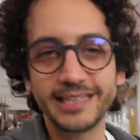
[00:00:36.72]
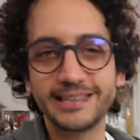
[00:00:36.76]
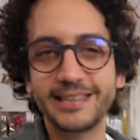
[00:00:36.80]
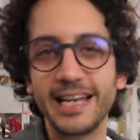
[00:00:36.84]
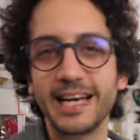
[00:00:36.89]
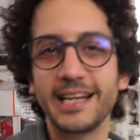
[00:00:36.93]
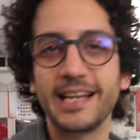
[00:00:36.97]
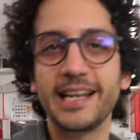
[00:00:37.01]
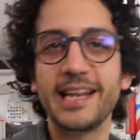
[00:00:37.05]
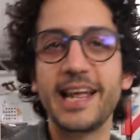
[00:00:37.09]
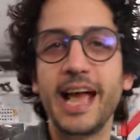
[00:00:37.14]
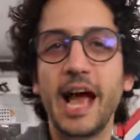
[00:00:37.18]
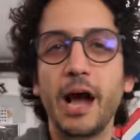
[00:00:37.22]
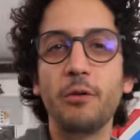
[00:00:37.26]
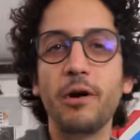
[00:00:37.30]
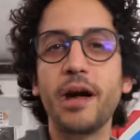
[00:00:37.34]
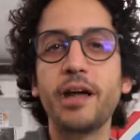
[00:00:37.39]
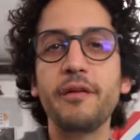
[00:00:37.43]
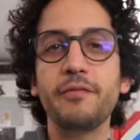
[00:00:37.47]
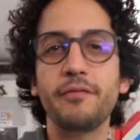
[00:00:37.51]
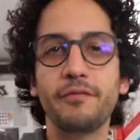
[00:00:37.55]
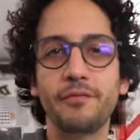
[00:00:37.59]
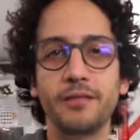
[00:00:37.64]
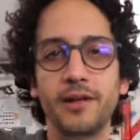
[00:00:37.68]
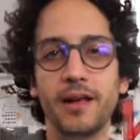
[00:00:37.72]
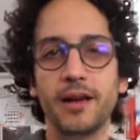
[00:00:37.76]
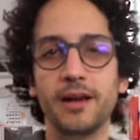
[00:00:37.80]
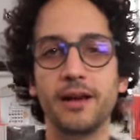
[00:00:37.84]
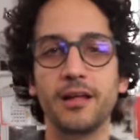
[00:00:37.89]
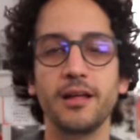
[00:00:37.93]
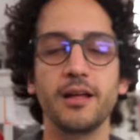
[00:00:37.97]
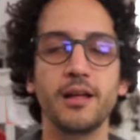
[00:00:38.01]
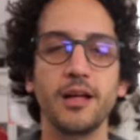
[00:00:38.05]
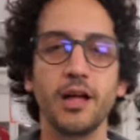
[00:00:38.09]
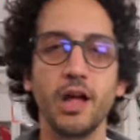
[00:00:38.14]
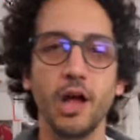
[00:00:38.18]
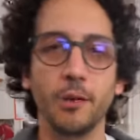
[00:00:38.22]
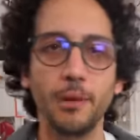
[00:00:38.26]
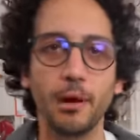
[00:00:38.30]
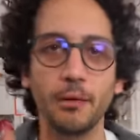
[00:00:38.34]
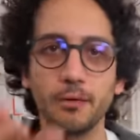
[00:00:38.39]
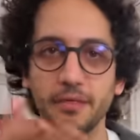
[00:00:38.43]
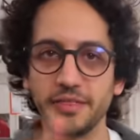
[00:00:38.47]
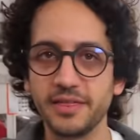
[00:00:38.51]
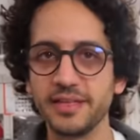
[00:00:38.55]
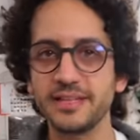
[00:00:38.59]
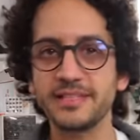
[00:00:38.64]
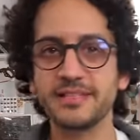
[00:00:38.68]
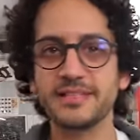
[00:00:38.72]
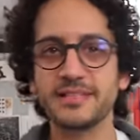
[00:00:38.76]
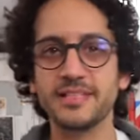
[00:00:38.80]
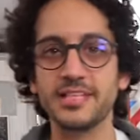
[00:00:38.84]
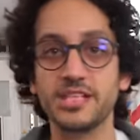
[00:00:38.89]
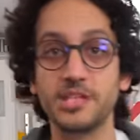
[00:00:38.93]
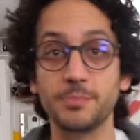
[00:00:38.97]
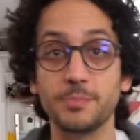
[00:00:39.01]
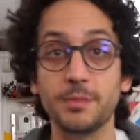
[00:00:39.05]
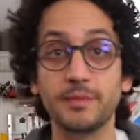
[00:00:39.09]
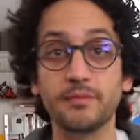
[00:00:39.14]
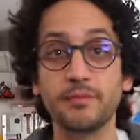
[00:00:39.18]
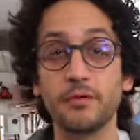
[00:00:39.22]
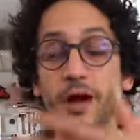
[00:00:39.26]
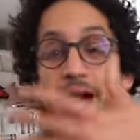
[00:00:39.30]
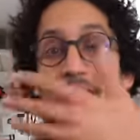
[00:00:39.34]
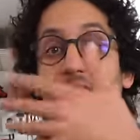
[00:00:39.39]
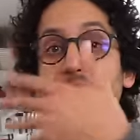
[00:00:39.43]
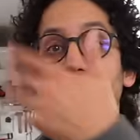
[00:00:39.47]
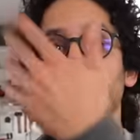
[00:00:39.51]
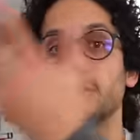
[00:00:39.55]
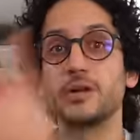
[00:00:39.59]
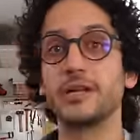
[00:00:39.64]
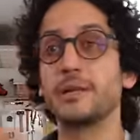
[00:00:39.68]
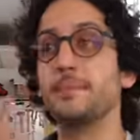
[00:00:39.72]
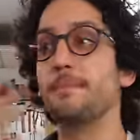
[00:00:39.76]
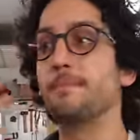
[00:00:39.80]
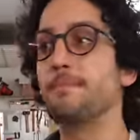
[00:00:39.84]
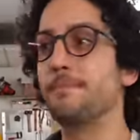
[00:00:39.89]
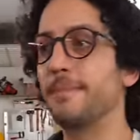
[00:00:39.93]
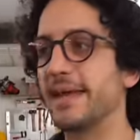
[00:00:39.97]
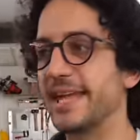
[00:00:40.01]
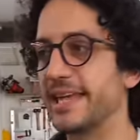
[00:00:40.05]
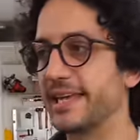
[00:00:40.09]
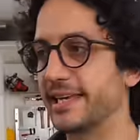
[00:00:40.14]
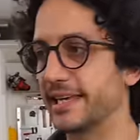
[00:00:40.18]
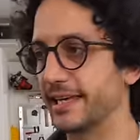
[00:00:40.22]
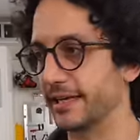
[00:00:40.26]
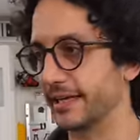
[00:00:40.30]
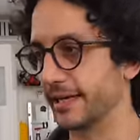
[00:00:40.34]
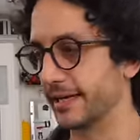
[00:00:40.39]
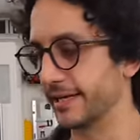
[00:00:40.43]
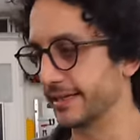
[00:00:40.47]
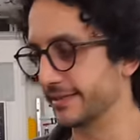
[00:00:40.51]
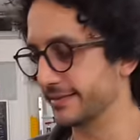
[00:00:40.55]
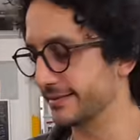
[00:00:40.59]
exactly how I felt about this dish before actually making it.